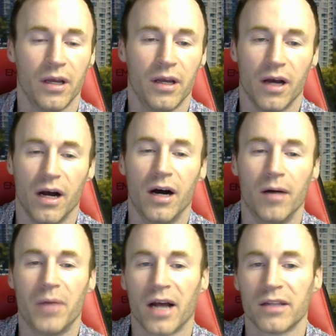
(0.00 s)

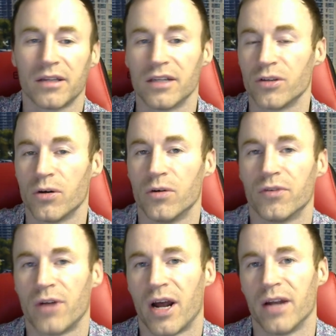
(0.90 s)
Bylaws
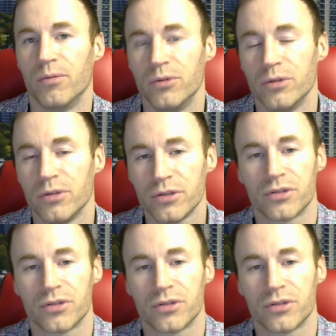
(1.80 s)
override rules.